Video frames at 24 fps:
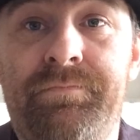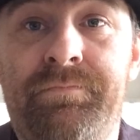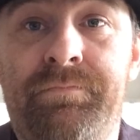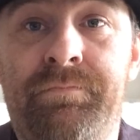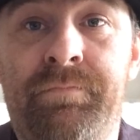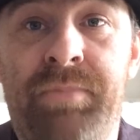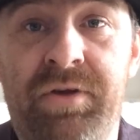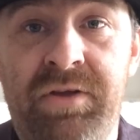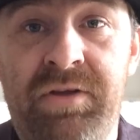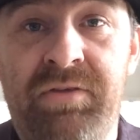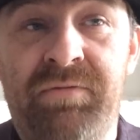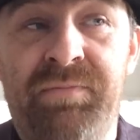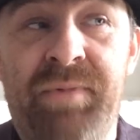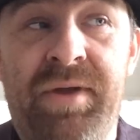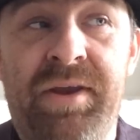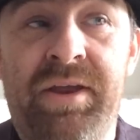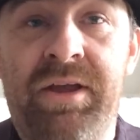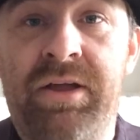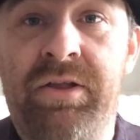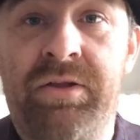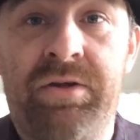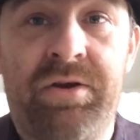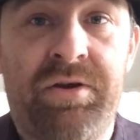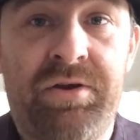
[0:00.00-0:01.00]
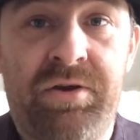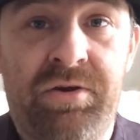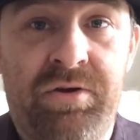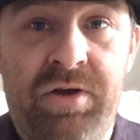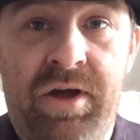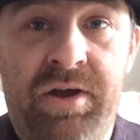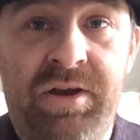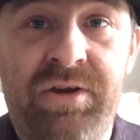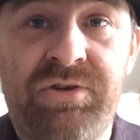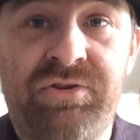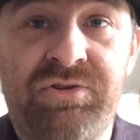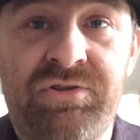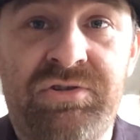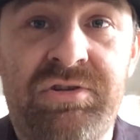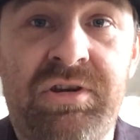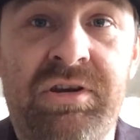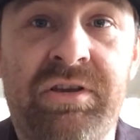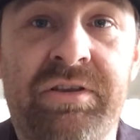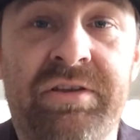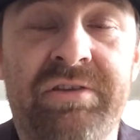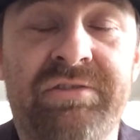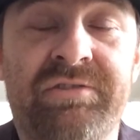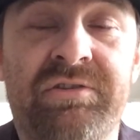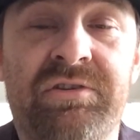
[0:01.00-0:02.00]
But you've made it clear you're not interested
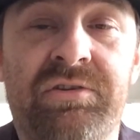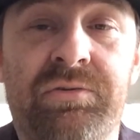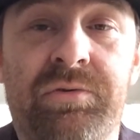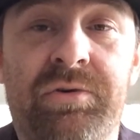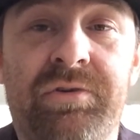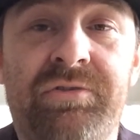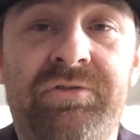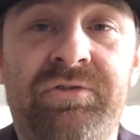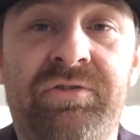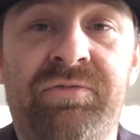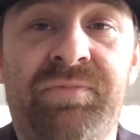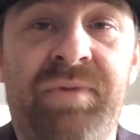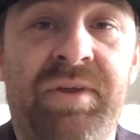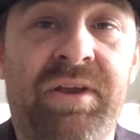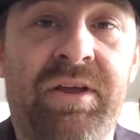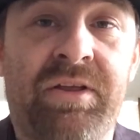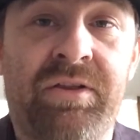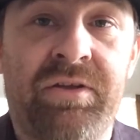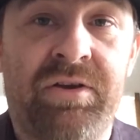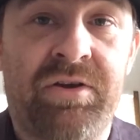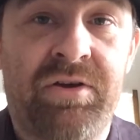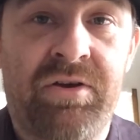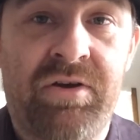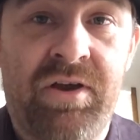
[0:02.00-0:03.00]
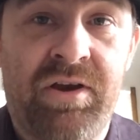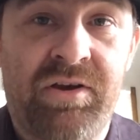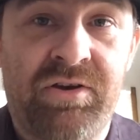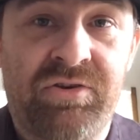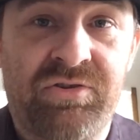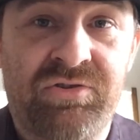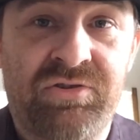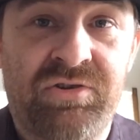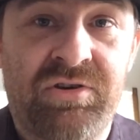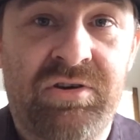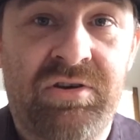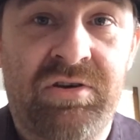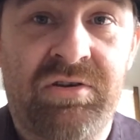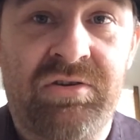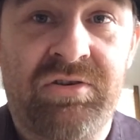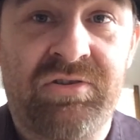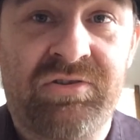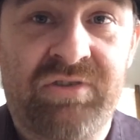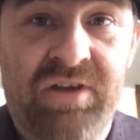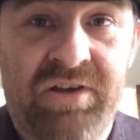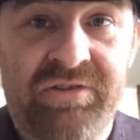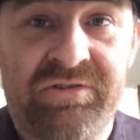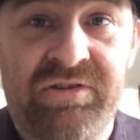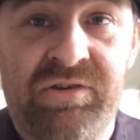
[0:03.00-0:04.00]
in listening to us. You've made it clear you're not interested in
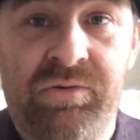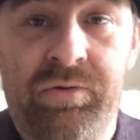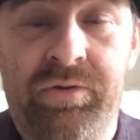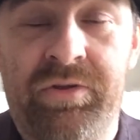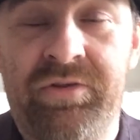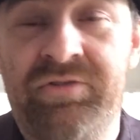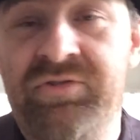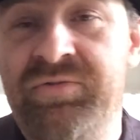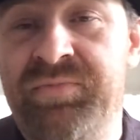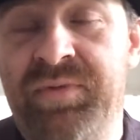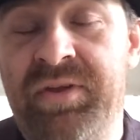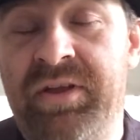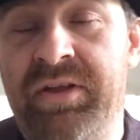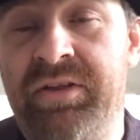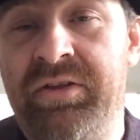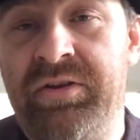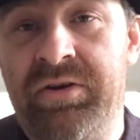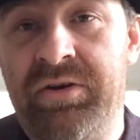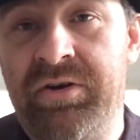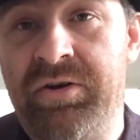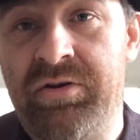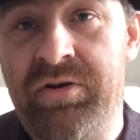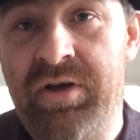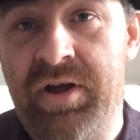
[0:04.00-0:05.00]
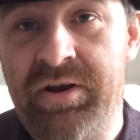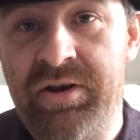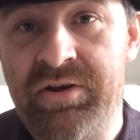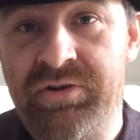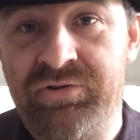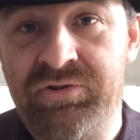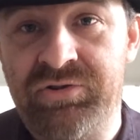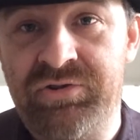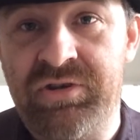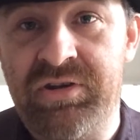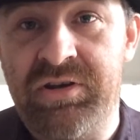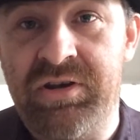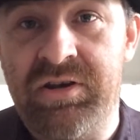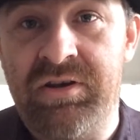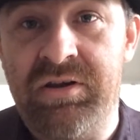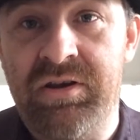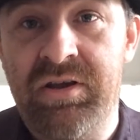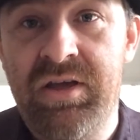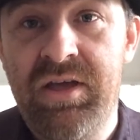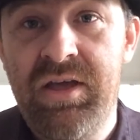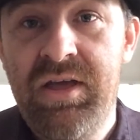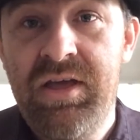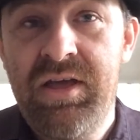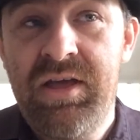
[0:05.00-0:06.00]
discussing with us. You've made it clear you're not interested
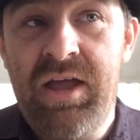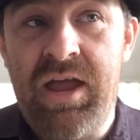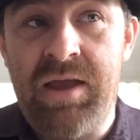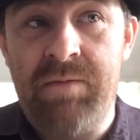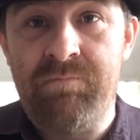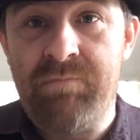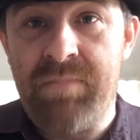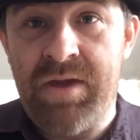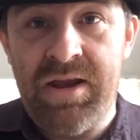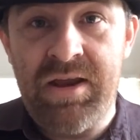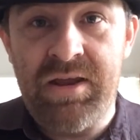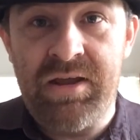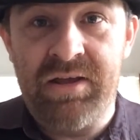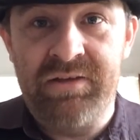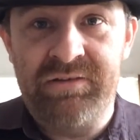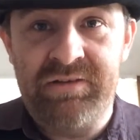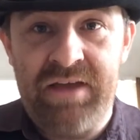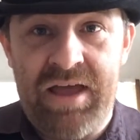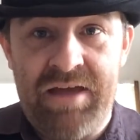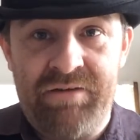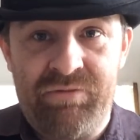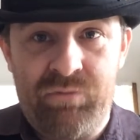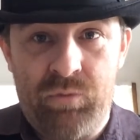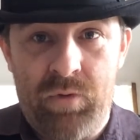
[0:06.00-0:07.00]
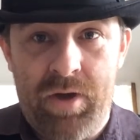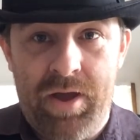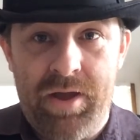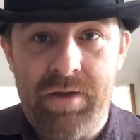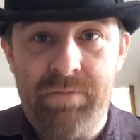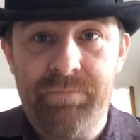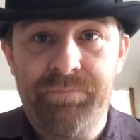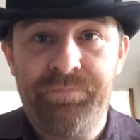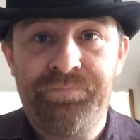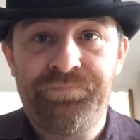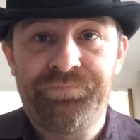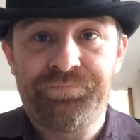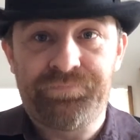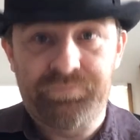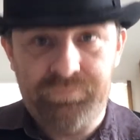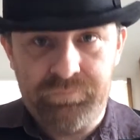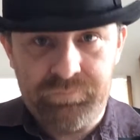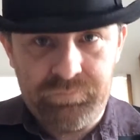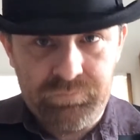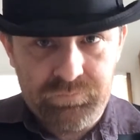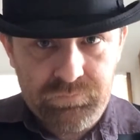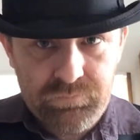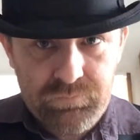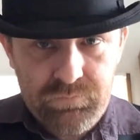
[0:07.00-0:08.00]
in meeting us halfway.
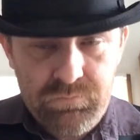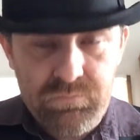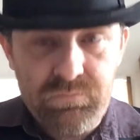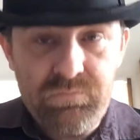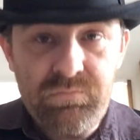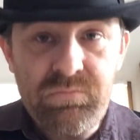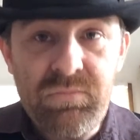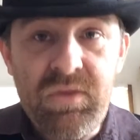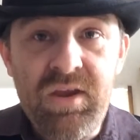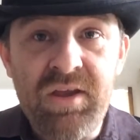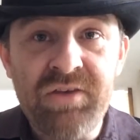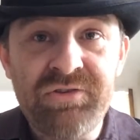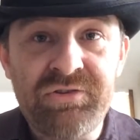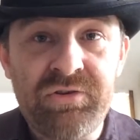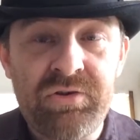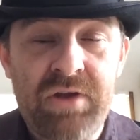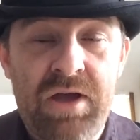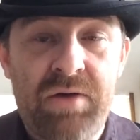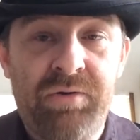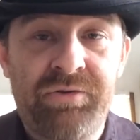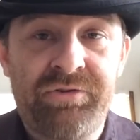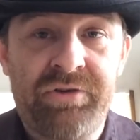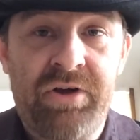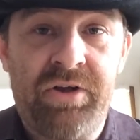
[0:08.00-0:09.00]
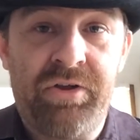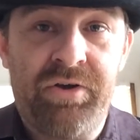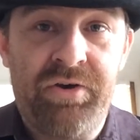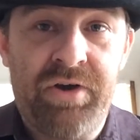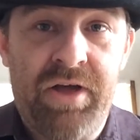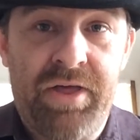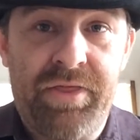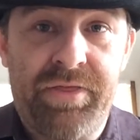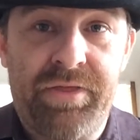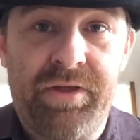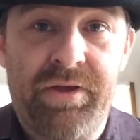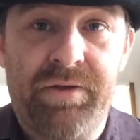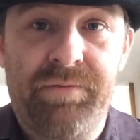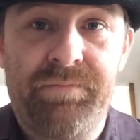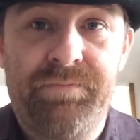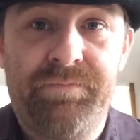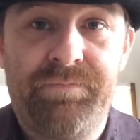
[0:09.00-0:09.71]
So now it's all or nothing.